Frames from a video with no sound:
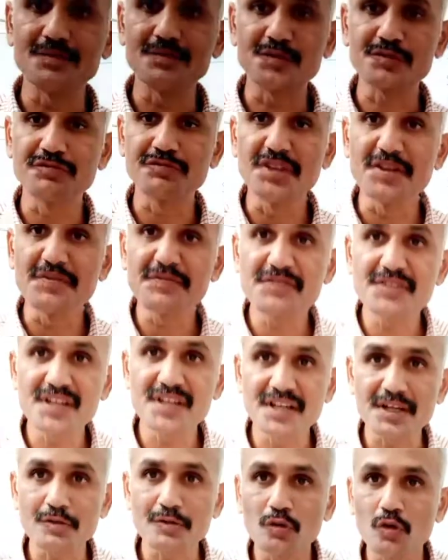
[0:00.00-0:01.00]

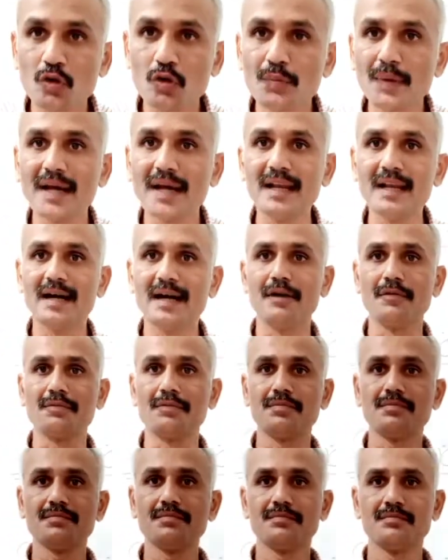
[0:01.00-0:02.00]
Swifter, oh my
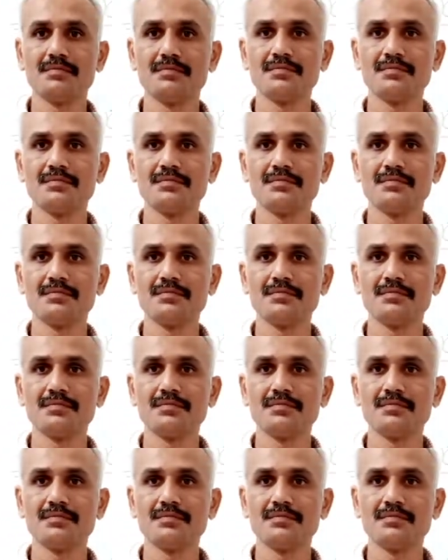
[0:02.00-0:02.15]
love.